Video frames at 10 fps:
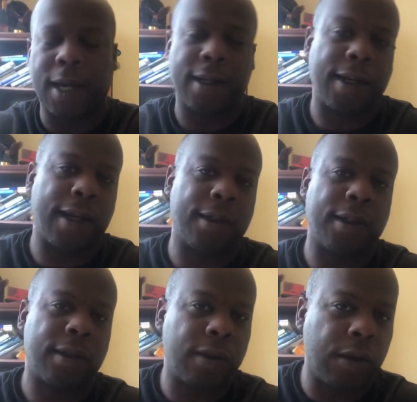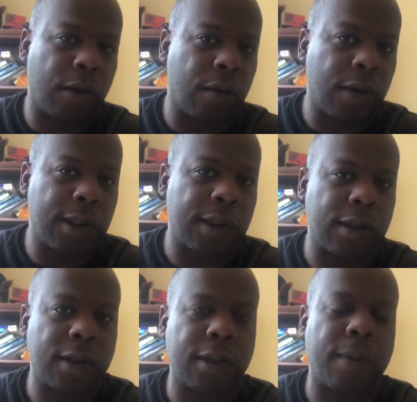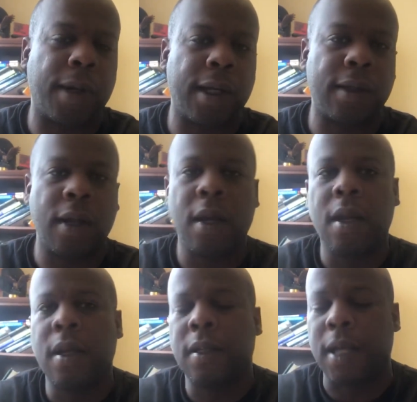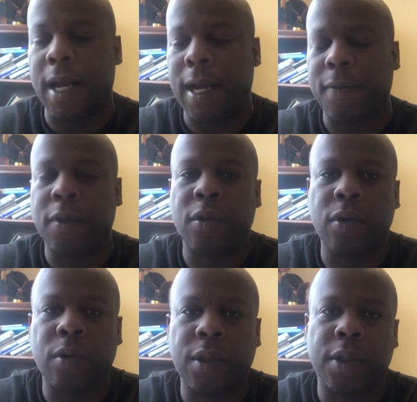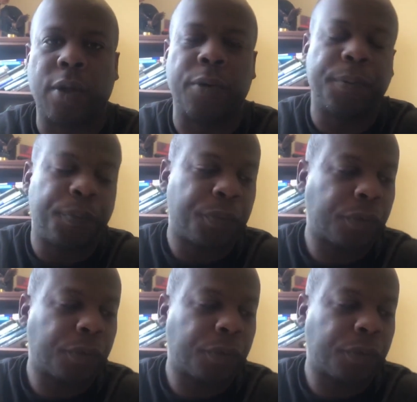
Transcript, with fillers: I cannot just, you know, listen to somebody say I have to do it. So